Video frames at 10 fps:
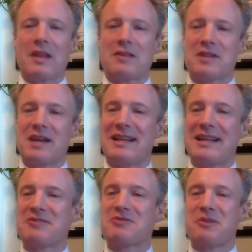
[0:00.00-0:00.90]
So let's
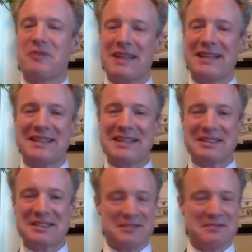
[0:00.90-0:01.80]
do some
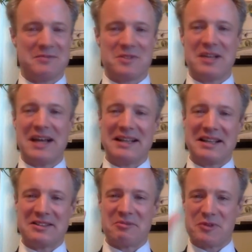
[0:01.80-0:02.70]
releases. So I did
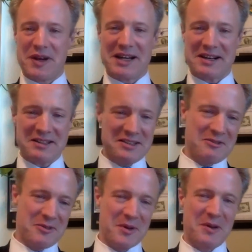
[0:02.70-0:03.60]
some triggers
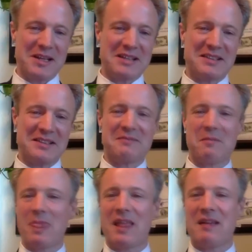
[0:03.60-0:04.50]
for a reason.
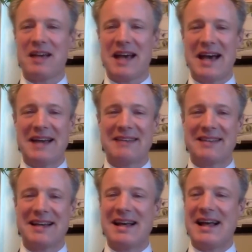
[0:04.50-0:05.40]

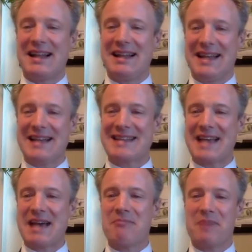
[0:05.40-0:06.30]
And let's
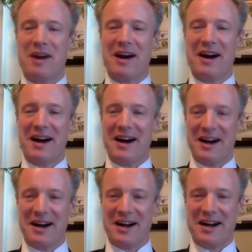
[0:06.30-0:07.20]

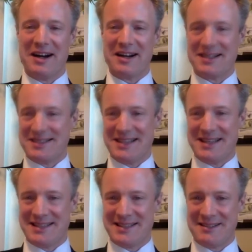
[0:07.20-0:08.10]
embark
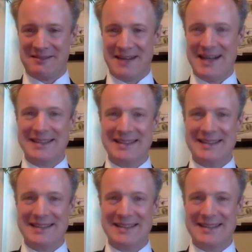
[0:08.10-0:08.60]
this right